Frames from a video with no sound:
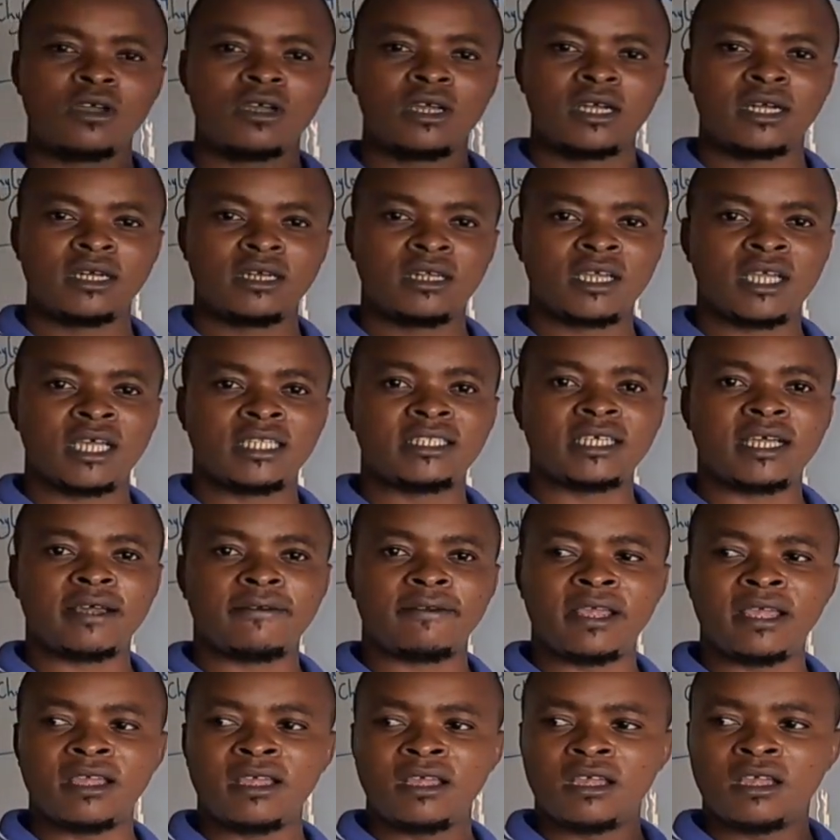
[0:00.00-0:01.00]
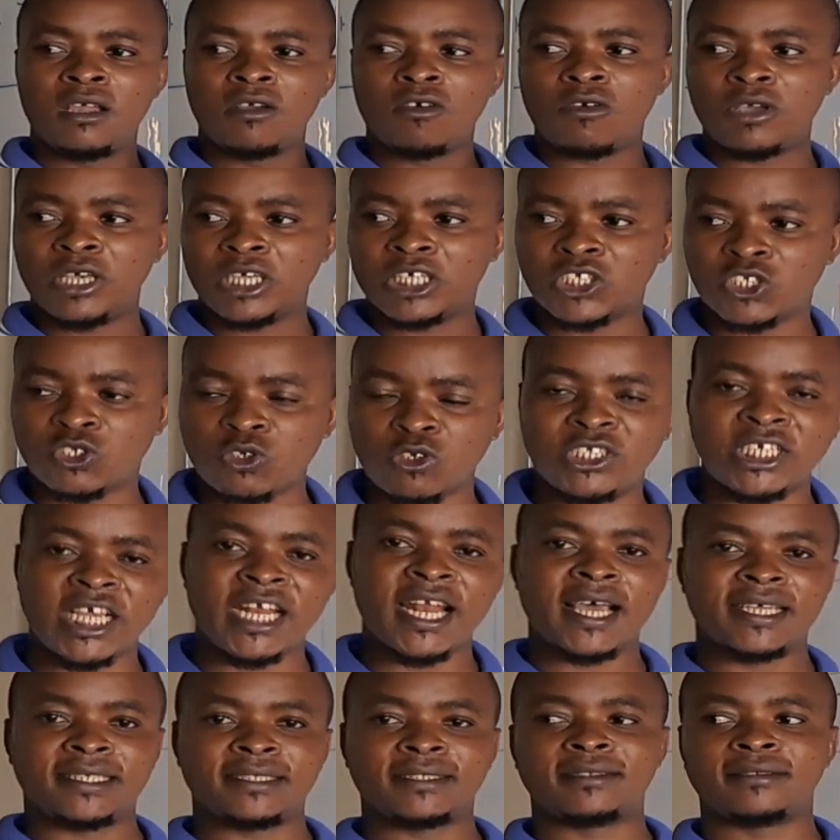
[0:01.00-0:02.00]
dietary or
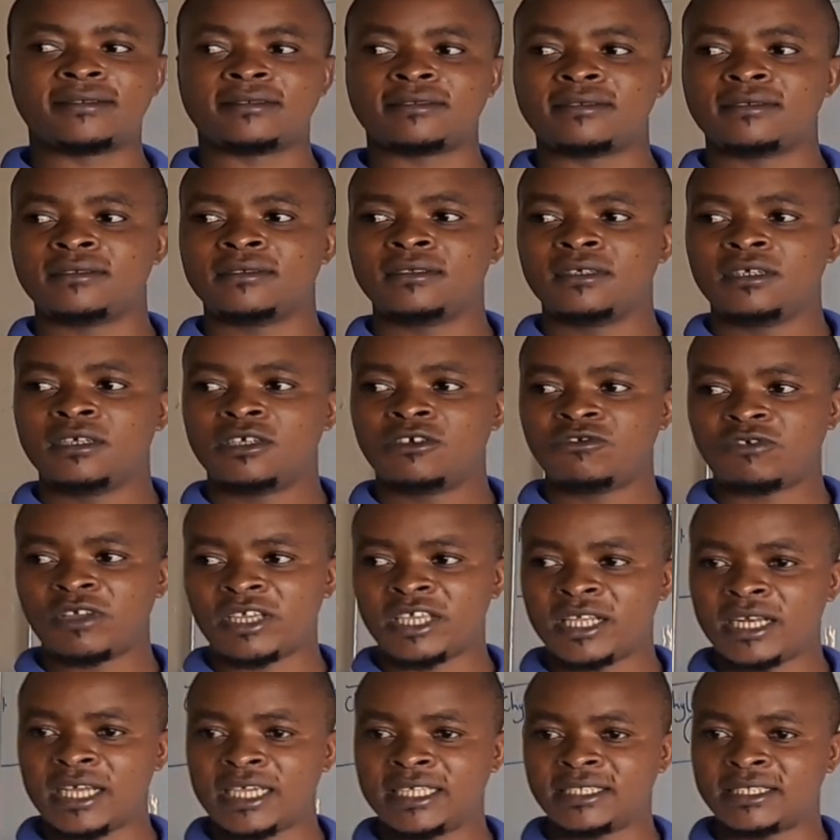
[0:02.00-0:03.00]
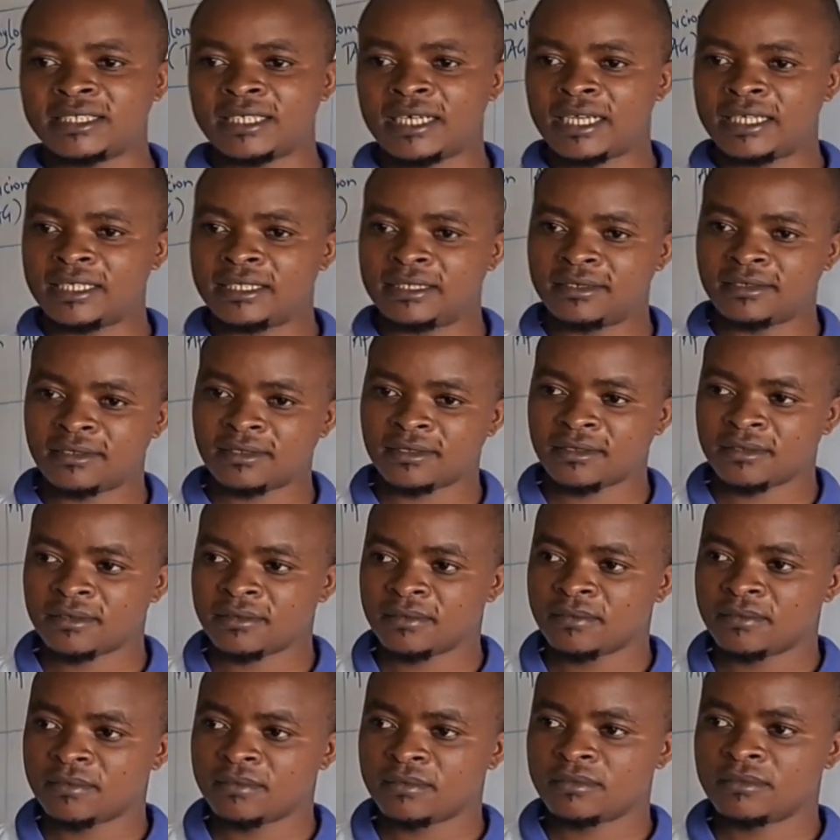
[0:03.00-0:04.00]
exogenous triglycerides.
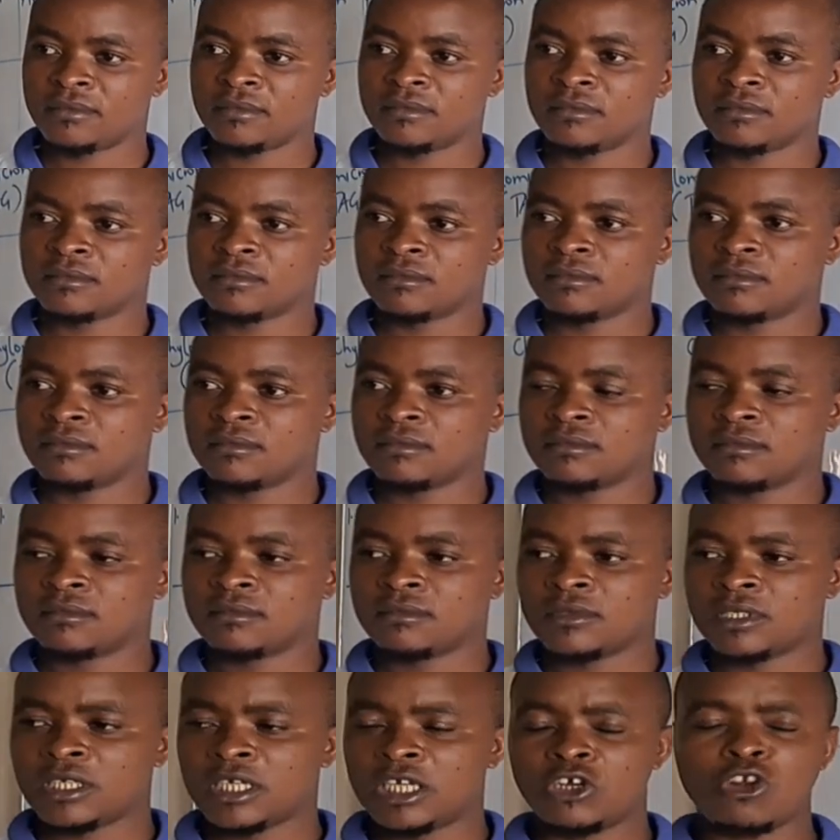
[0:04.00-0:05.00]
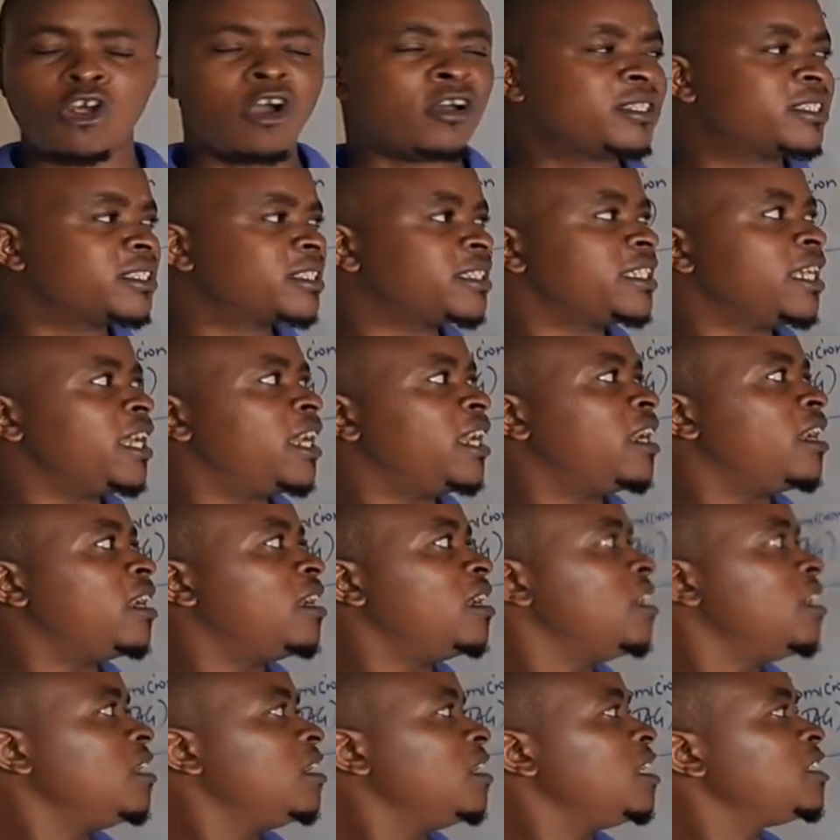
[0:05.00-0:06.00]
Don't say
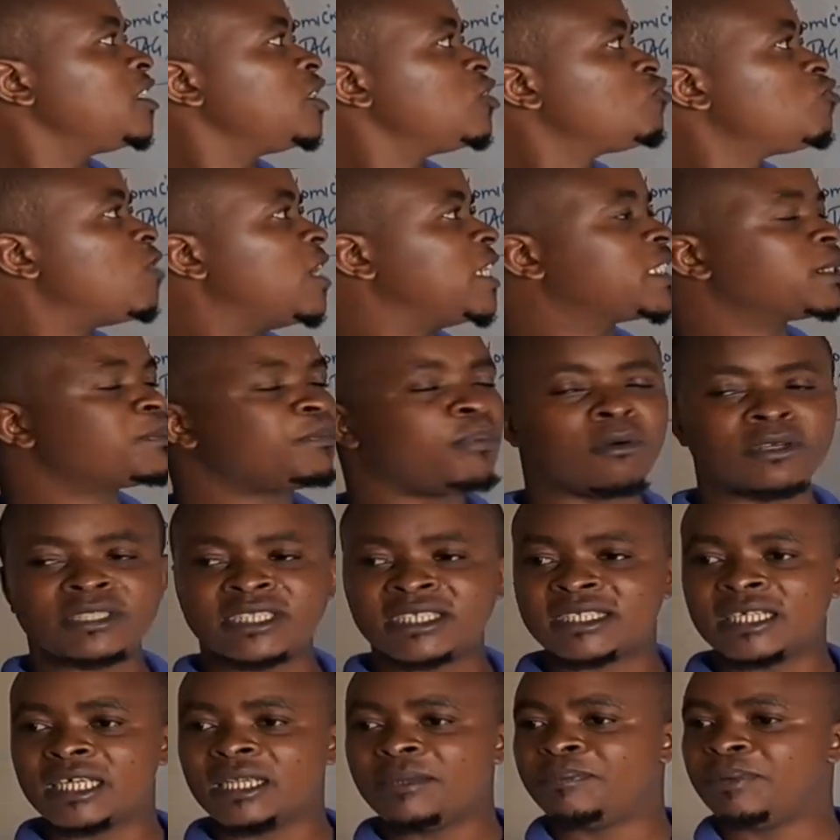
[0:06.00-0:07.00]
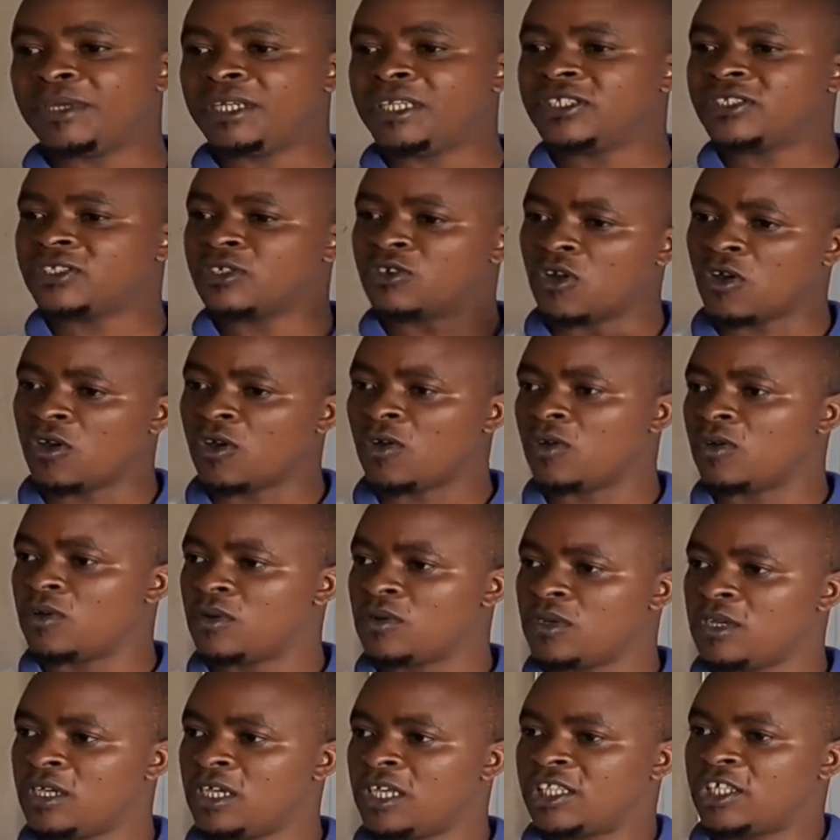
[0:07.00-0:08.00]
it transports lipids. No,
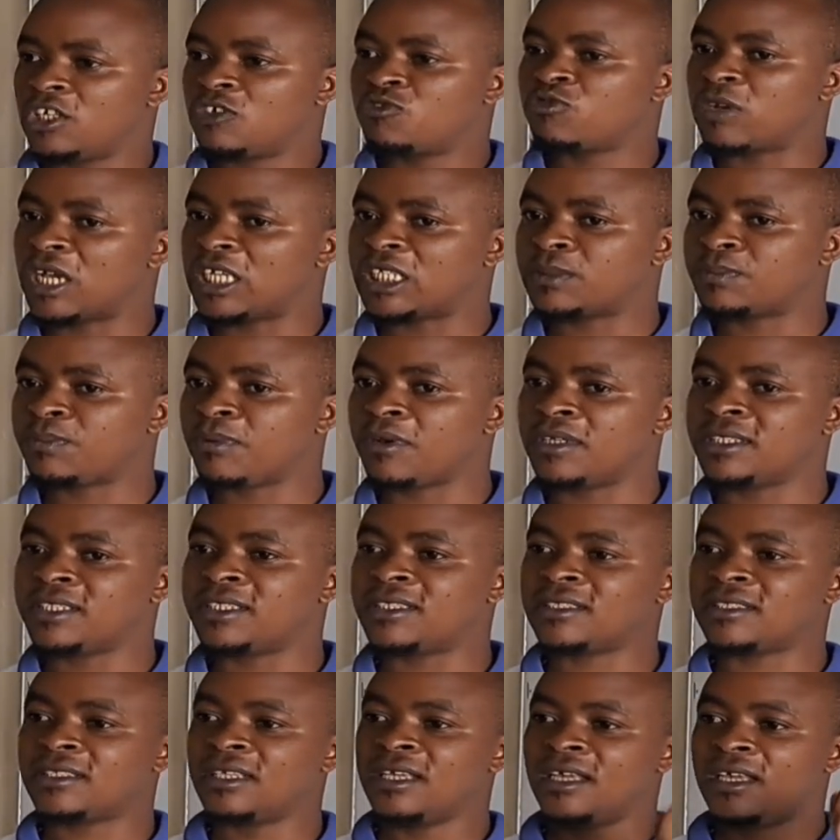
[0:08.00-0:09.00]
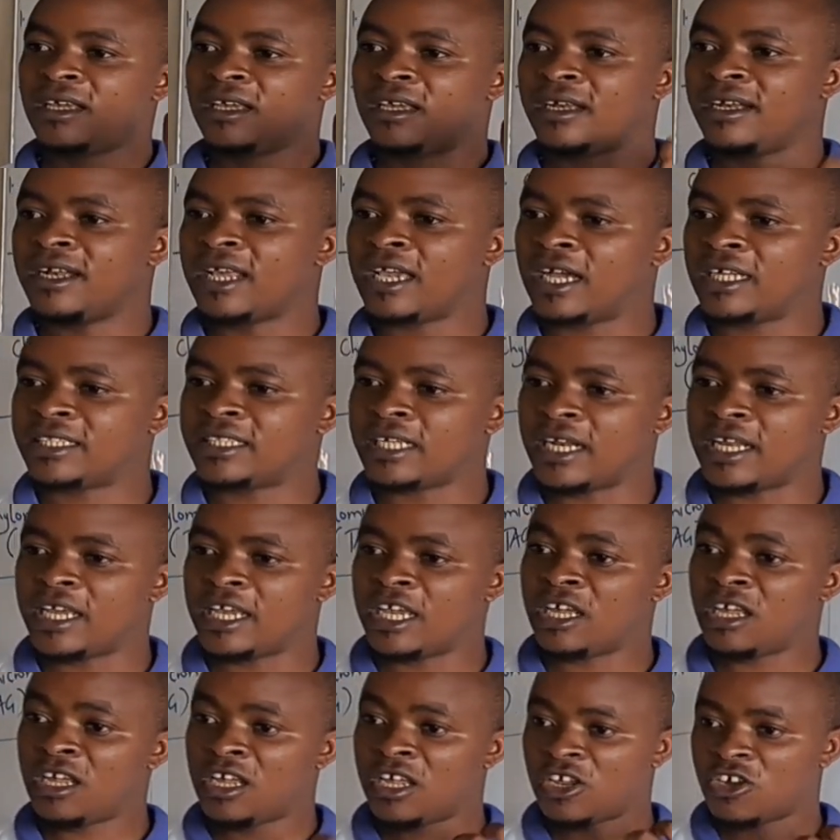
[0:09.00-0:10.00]
it transports
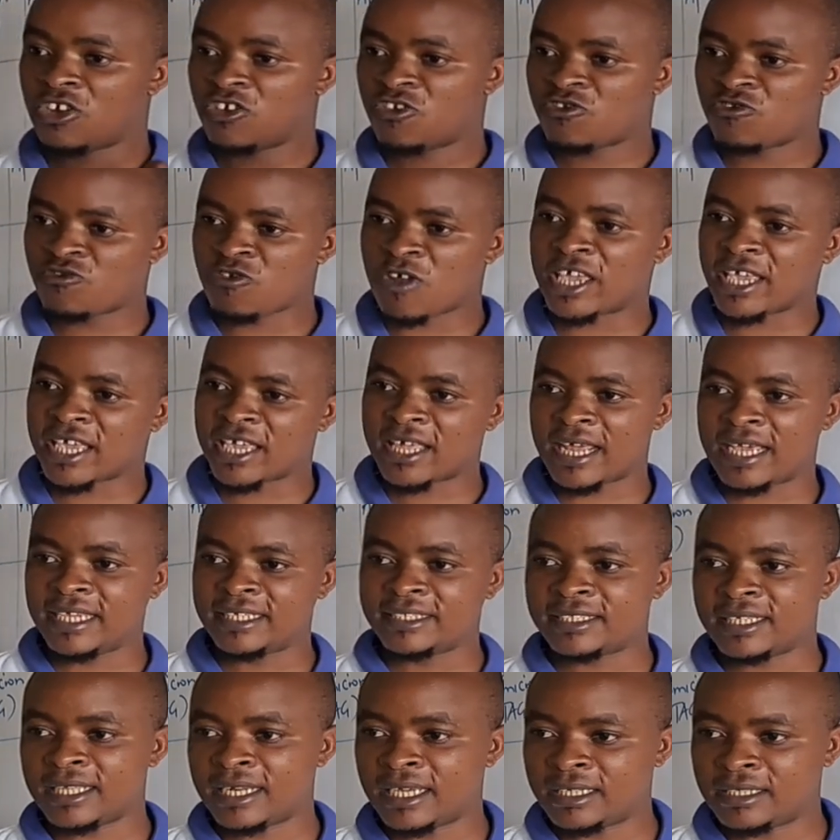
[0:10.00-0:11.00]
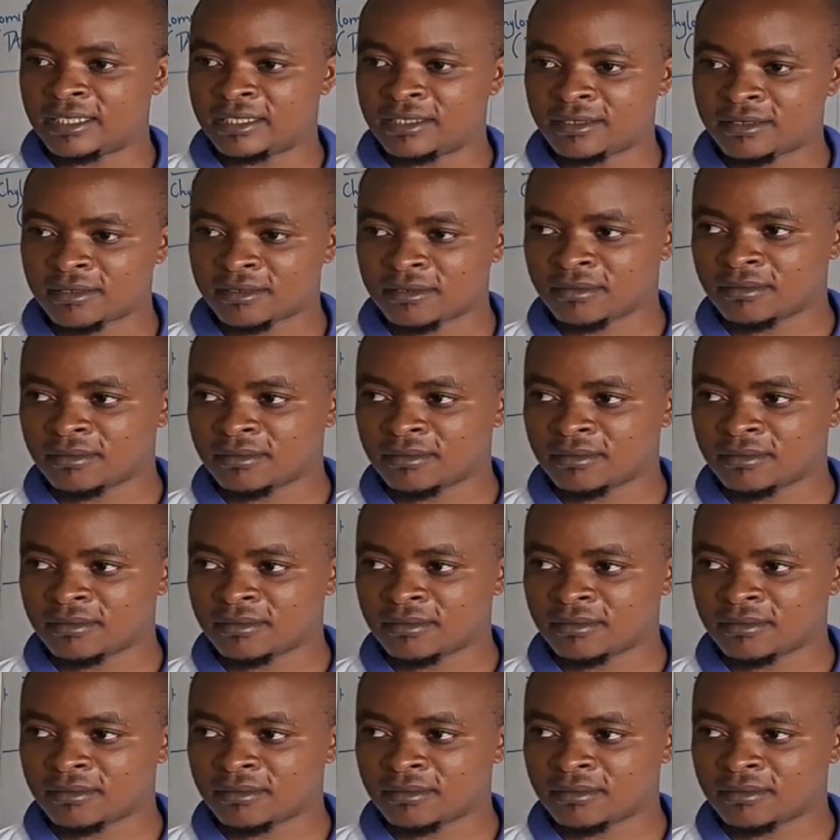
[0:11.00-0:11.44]
dietary triglycerides.